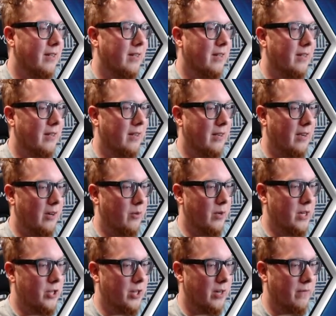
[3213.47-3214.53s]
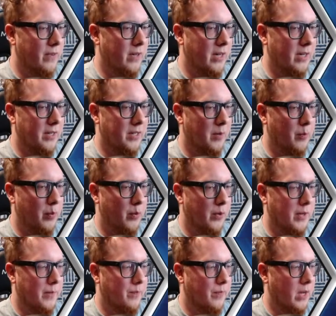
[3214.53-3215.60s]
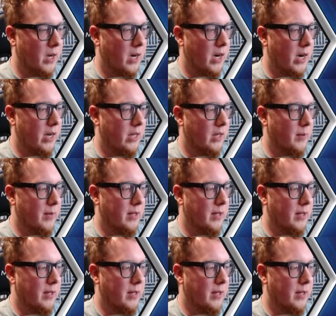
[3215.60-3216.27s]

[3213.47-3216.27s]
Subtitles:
I'll reach infinite at some point. All right, let